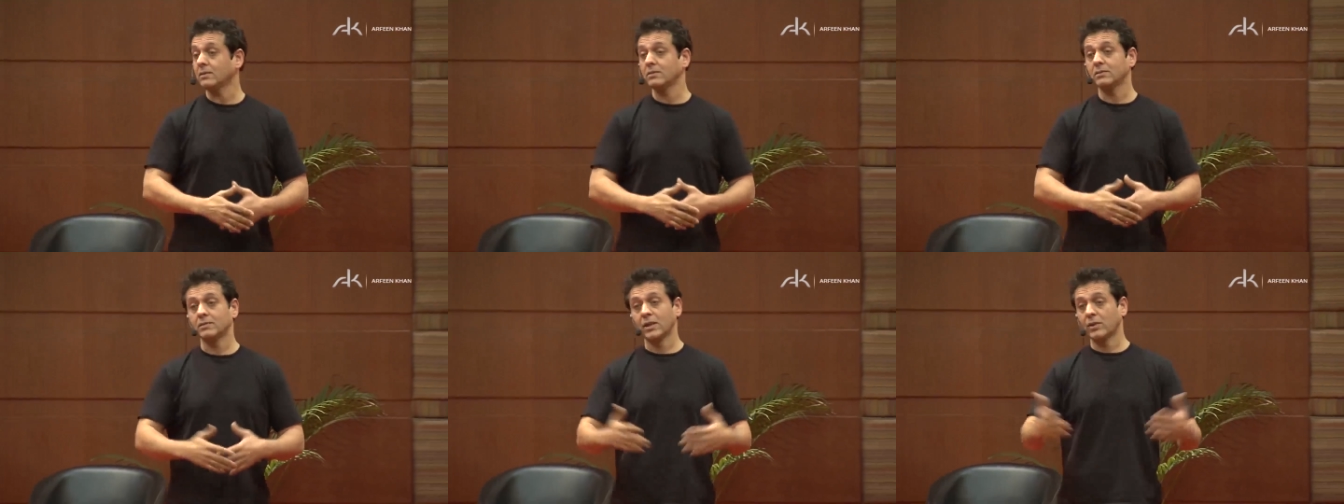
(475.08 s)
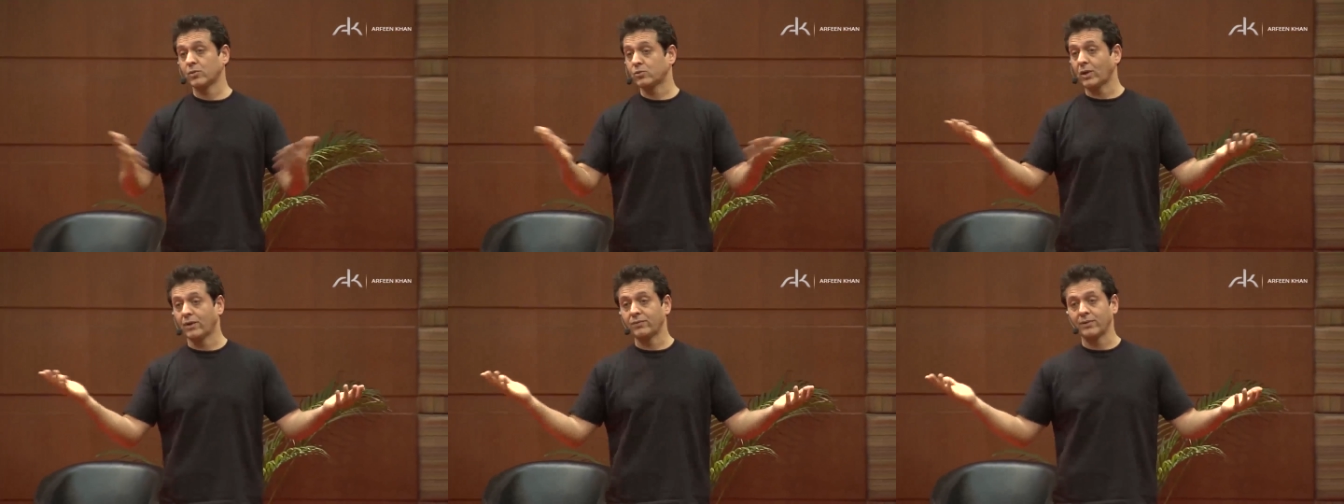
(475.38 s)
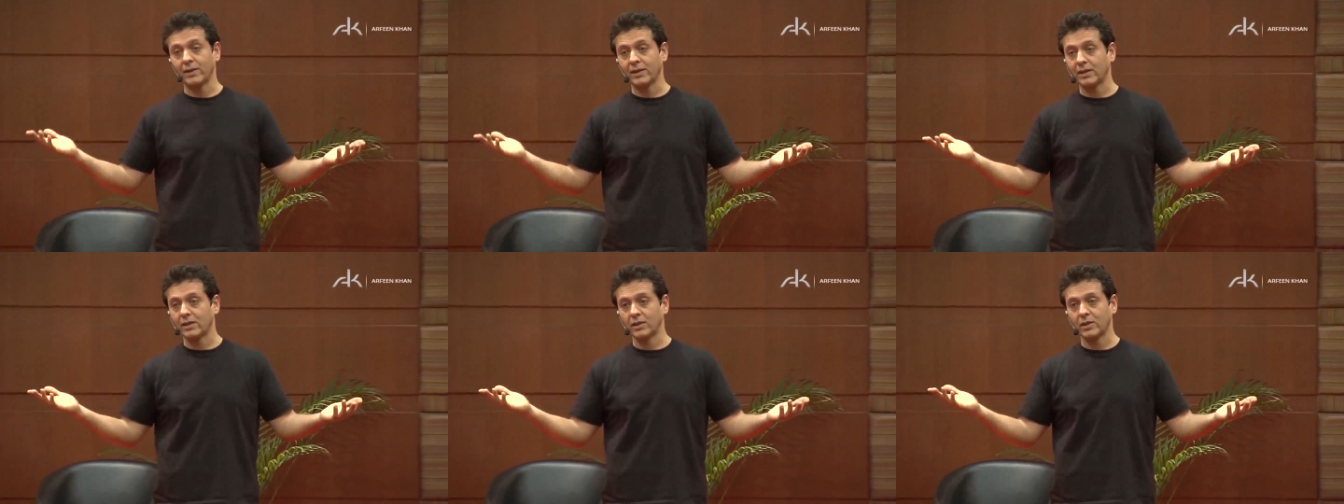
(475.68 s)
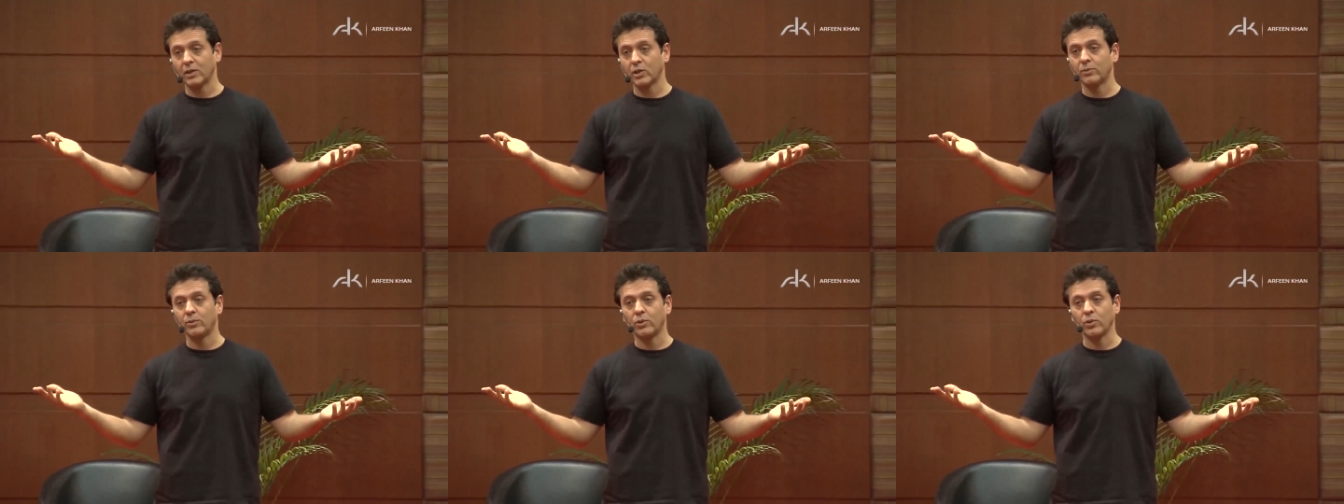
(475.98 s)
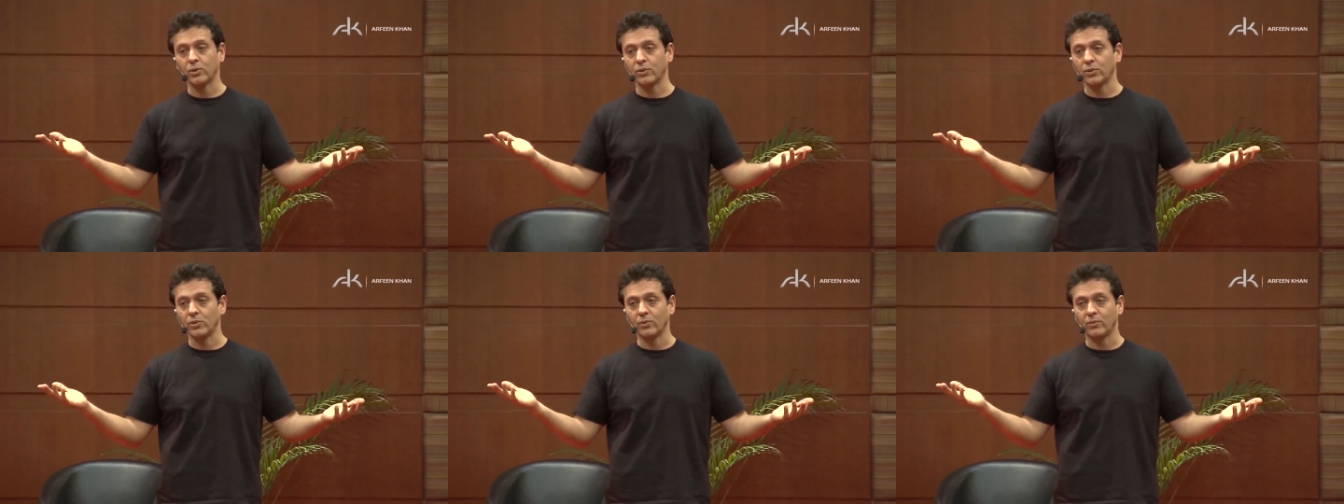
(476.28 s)
there's traffic in
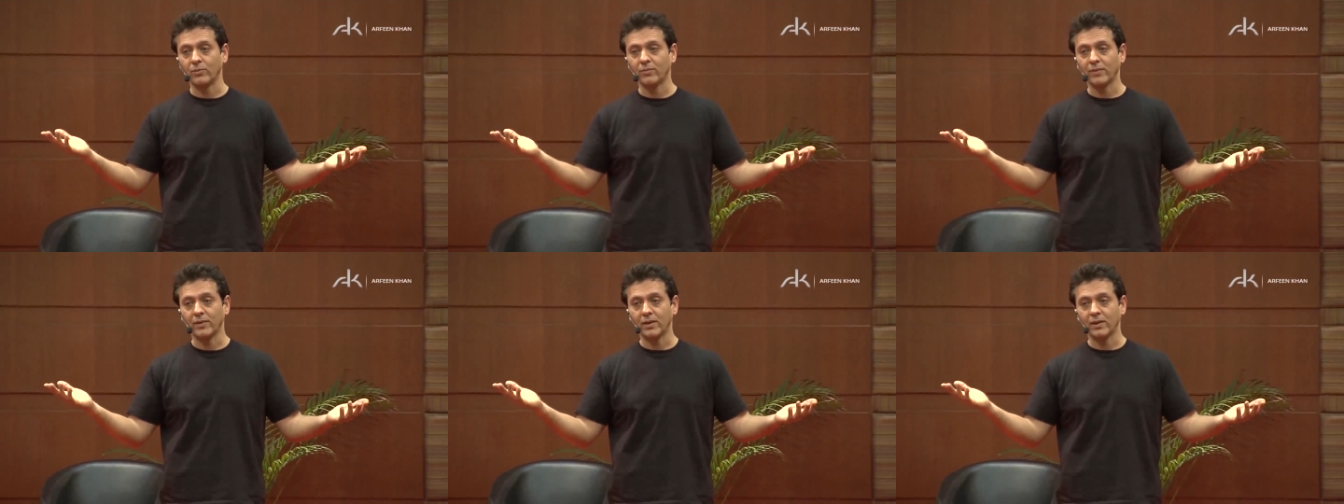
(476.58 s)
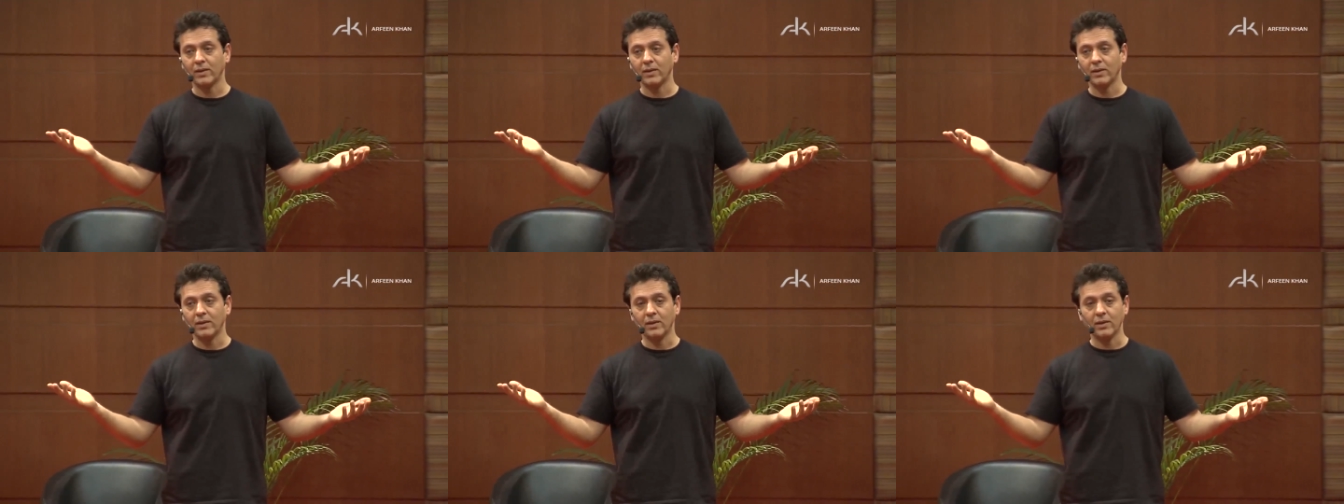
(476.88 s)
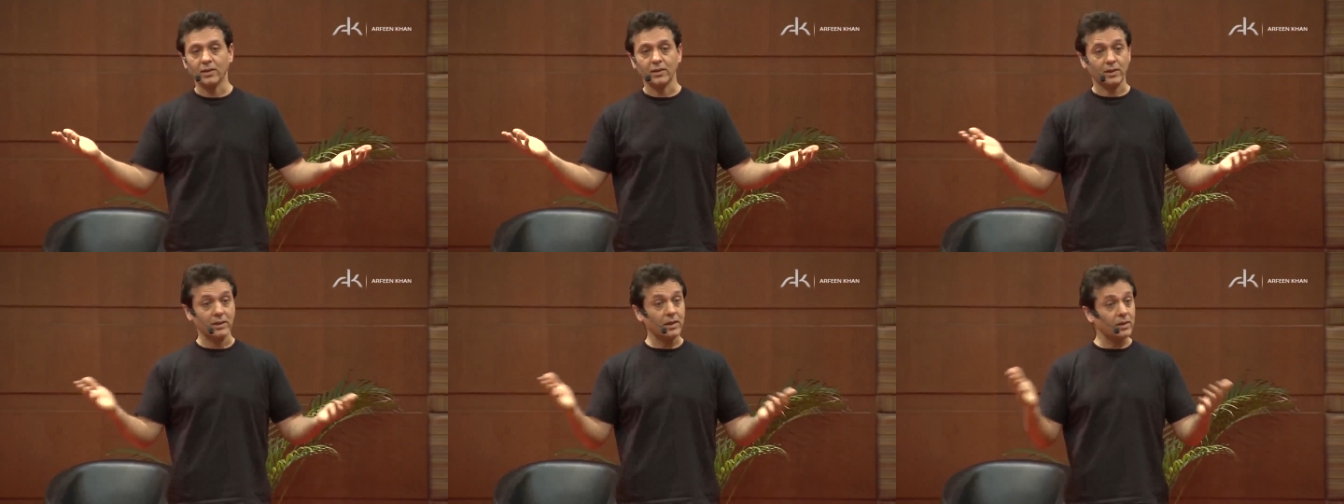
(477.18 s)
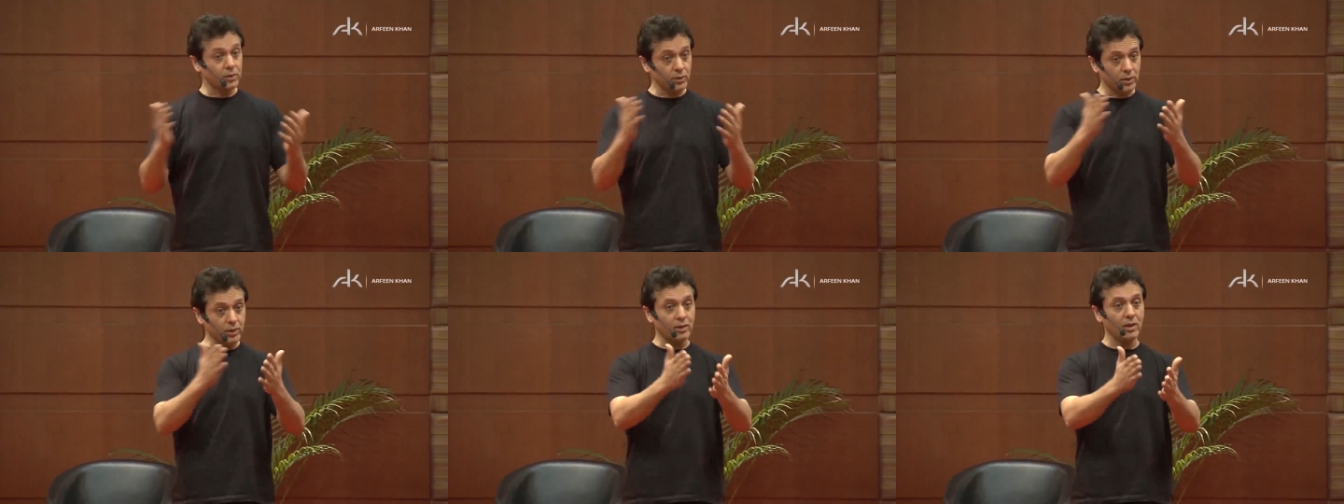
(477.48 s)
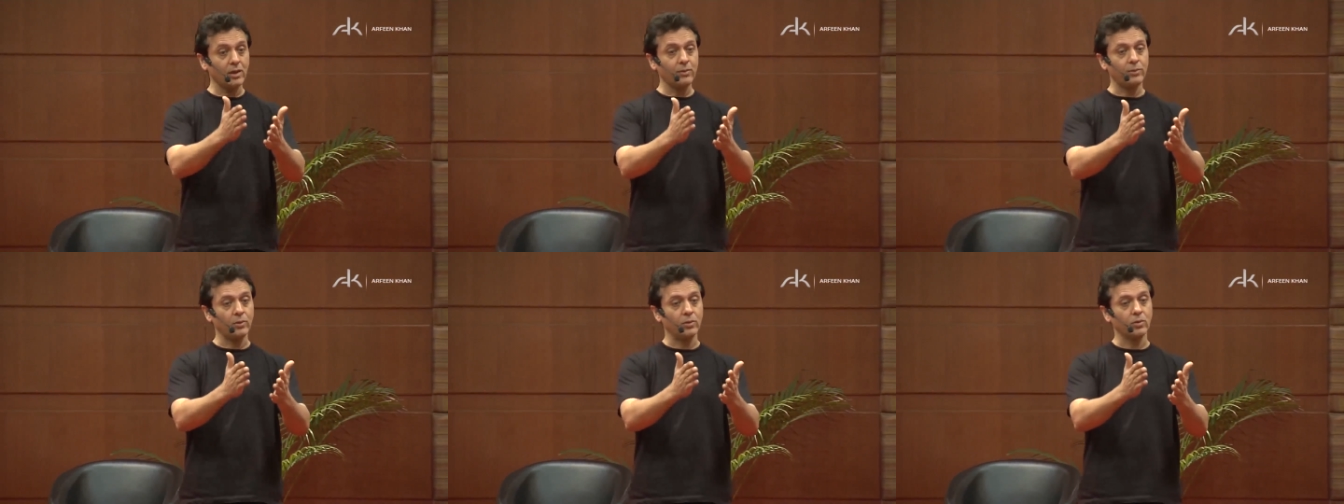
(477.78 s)
Singapore too. So that's a good
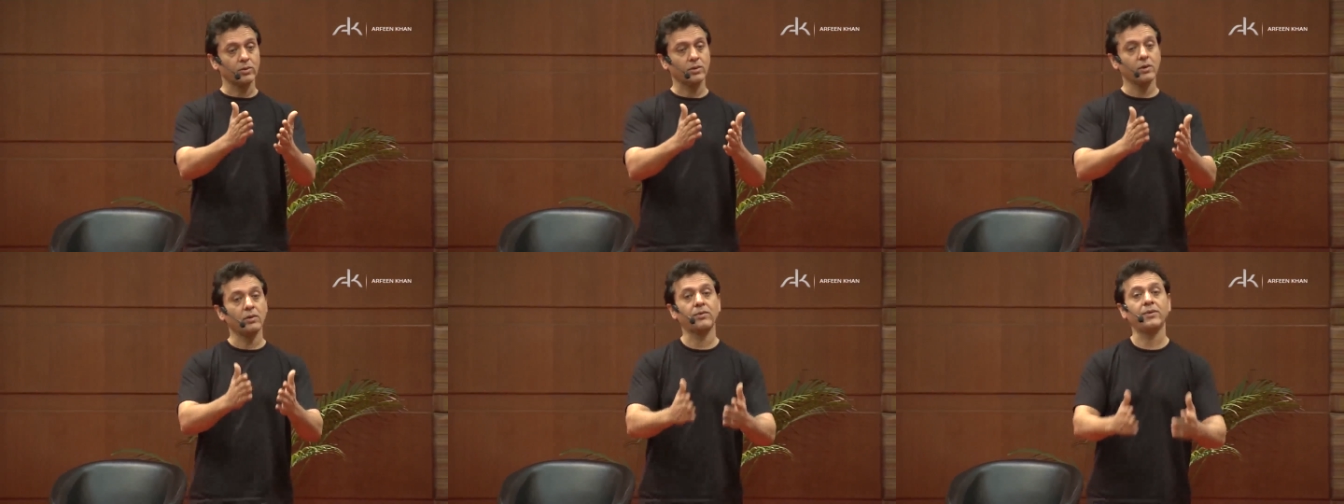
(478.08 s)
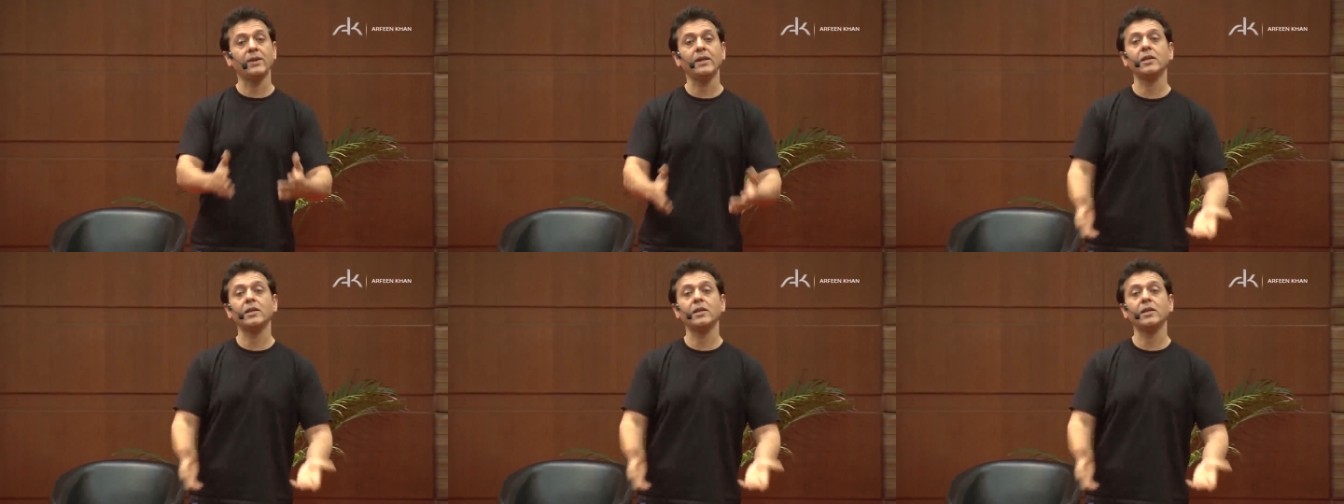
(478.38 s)
example. So things